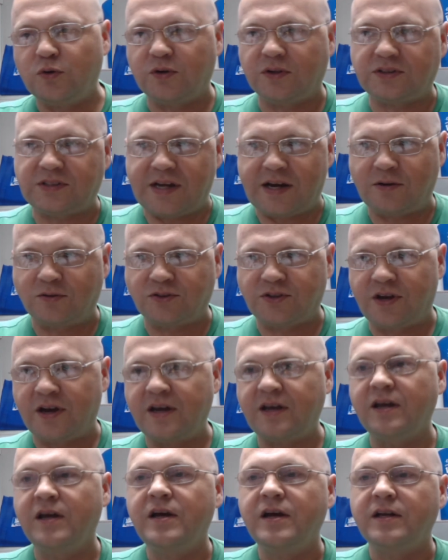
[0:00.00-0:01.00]
it sounds
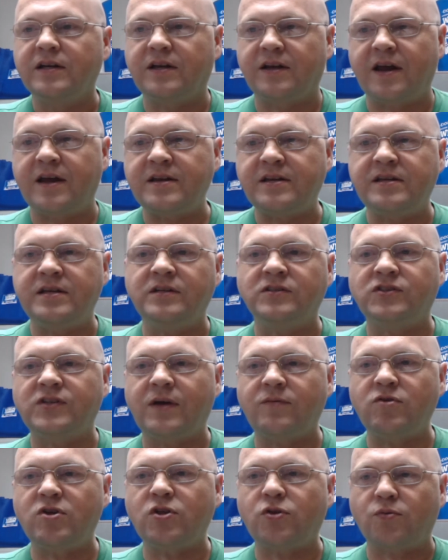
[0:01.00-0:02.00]
like, to
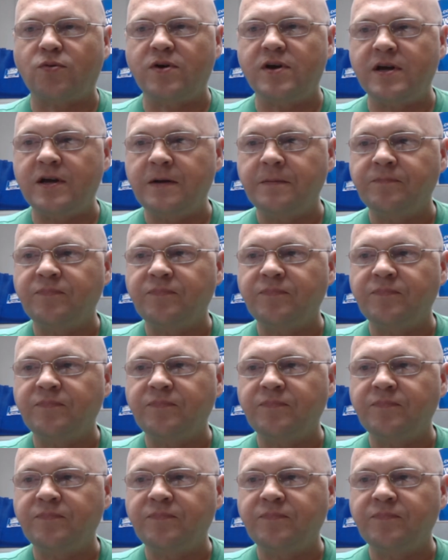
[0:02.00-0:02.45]
1973.